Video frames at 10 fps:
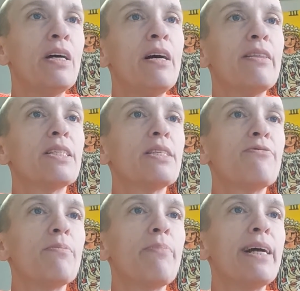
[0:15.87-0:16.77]
This is
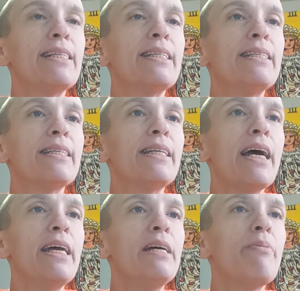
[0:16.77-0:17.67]
for Pisces in
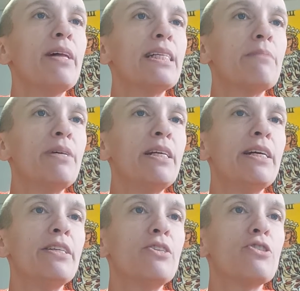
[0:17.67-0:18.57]
any placement
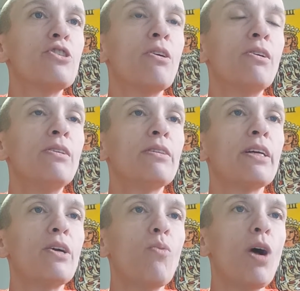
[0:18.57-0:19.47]
in your chart that
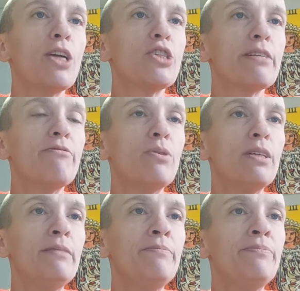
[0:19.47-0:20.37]
you're watching
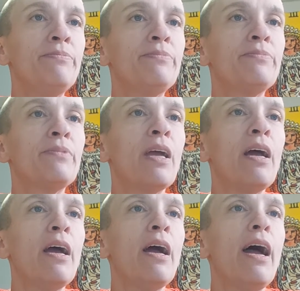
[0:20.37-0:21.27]
for.
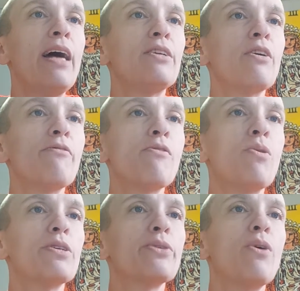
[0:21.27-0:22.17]
And of
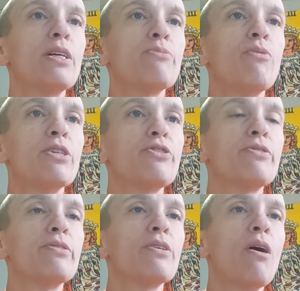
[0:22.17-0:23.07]
course, cross
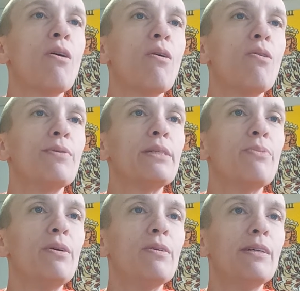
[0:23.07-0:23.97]
watchers are always
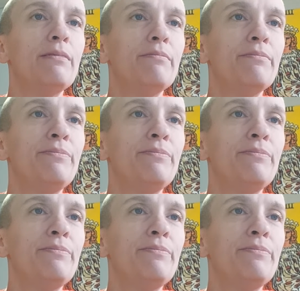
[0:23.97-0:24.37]
welcome.